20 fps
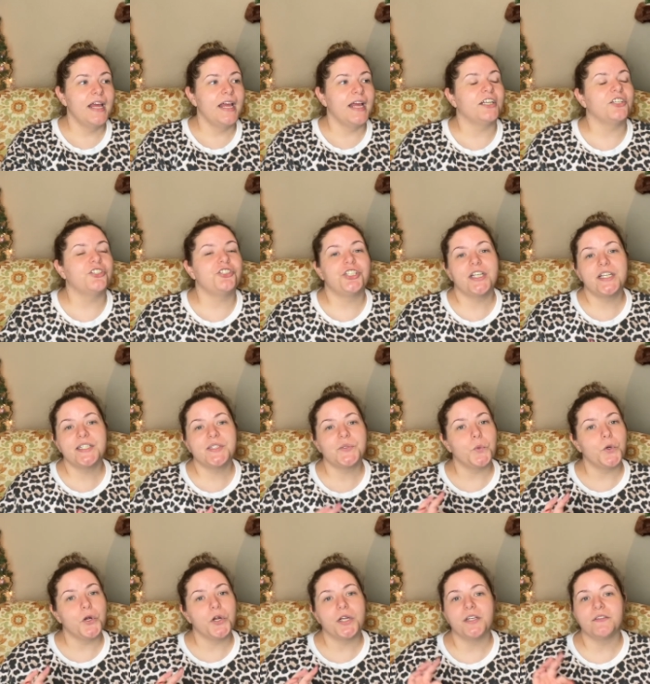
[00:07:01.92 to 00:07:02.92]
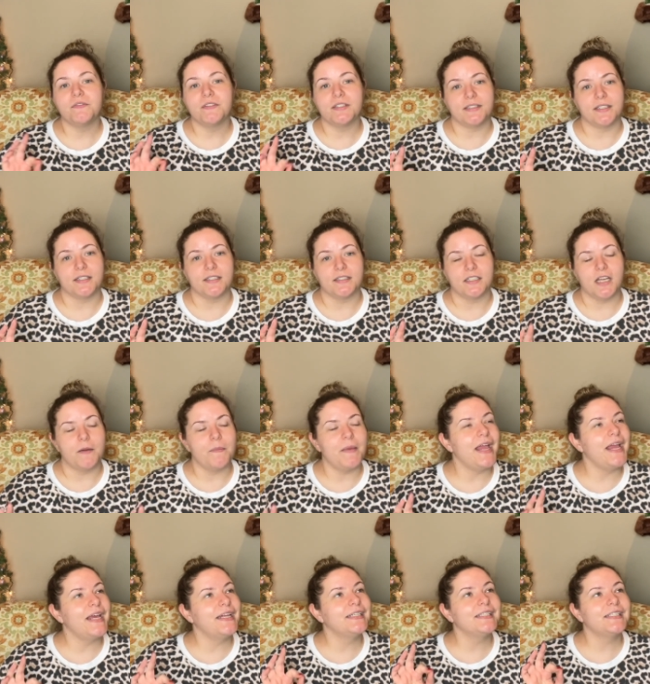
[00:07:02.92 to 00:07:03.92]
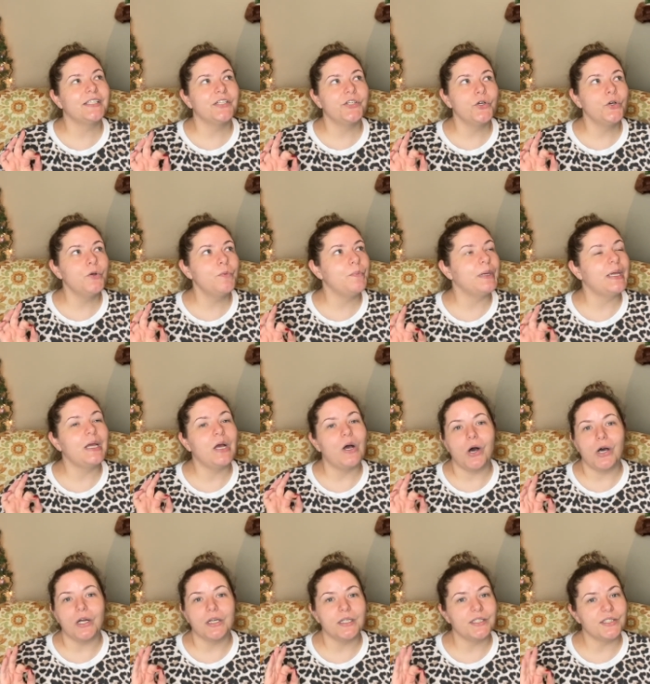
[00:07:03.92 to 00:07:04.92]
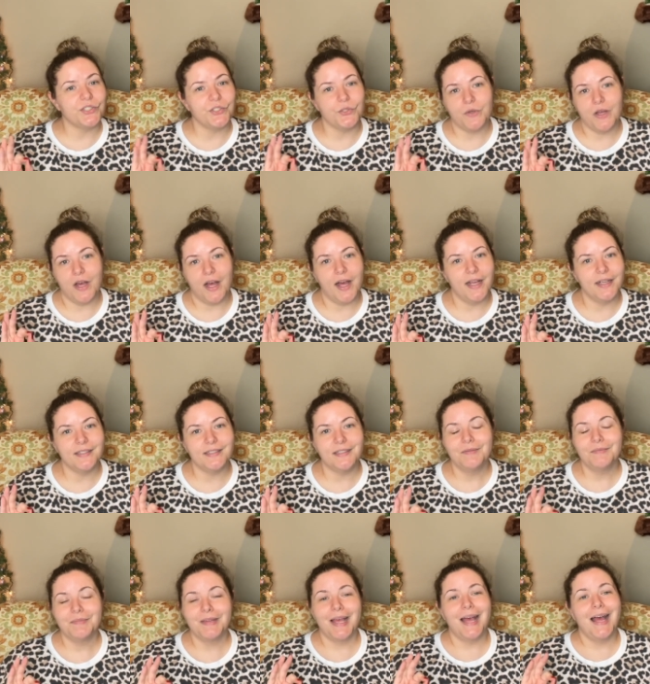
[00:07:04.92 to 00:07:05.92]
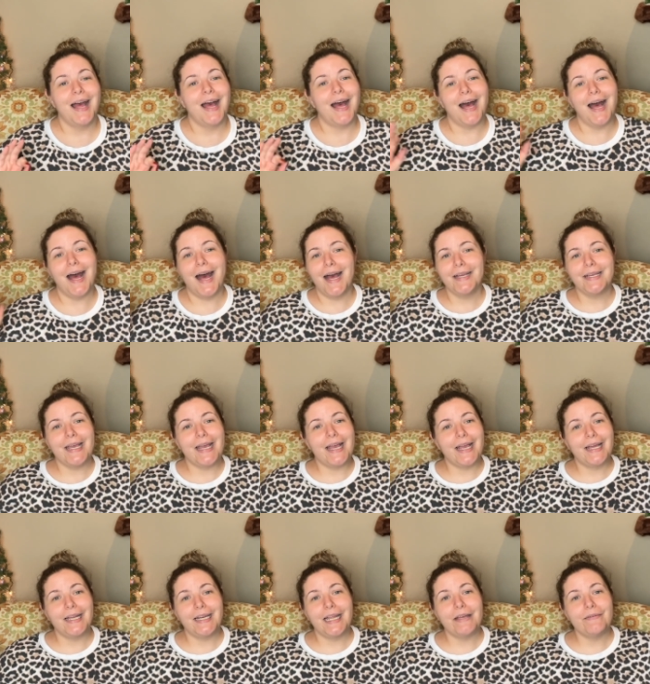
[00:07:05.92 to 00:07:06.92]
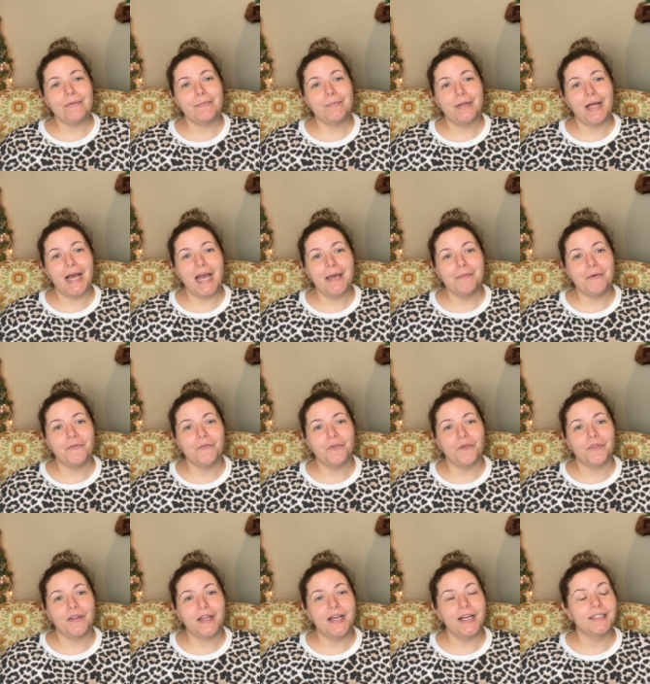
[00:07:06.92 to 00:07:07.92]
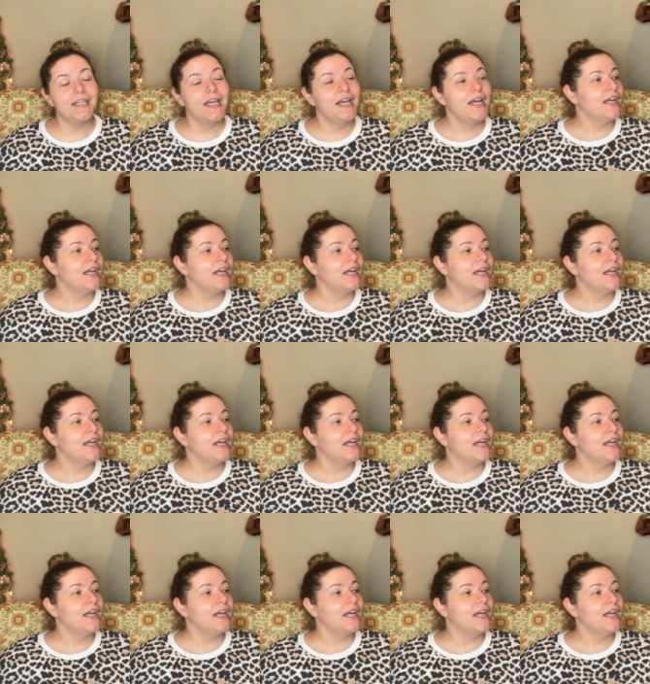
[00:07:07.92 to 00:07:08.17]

and she's working the system. And to be honest, you guys, I can't even blame her for this.